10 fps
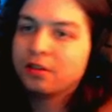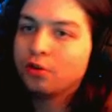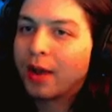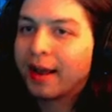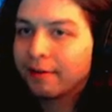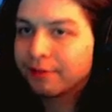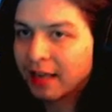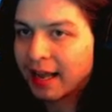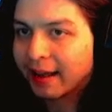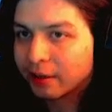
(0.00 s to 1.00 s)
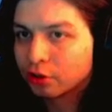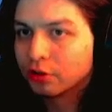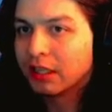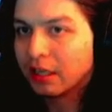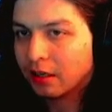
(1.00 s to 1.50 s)
You have to
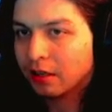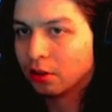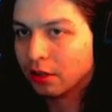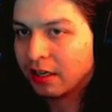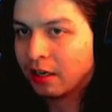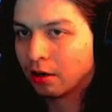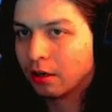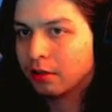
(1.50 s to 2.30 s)
actually hear it.